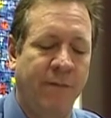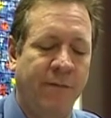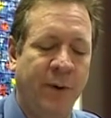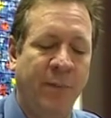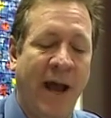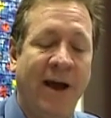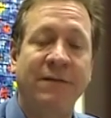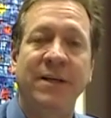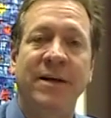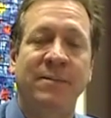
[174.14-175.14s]
You
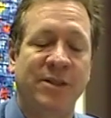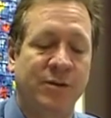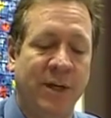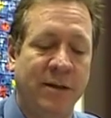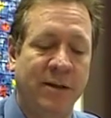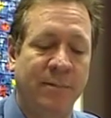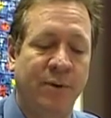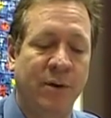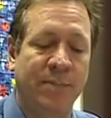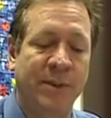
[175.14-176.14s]
have to demonstrate that the
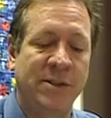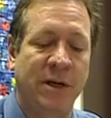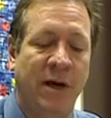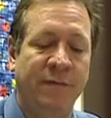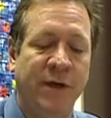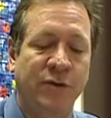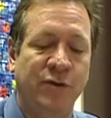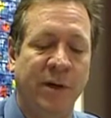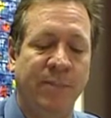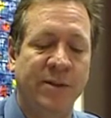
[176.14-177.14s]
purpose of your
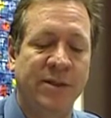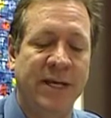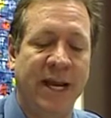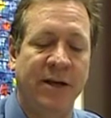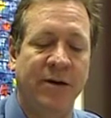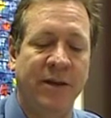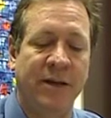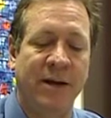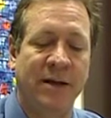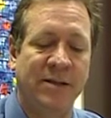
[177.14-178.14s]
trip is to enter the
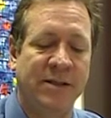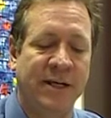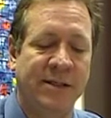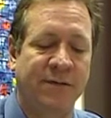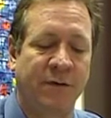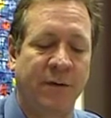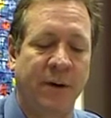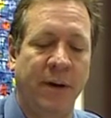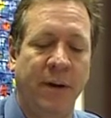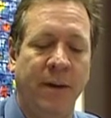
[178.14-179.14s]
United States for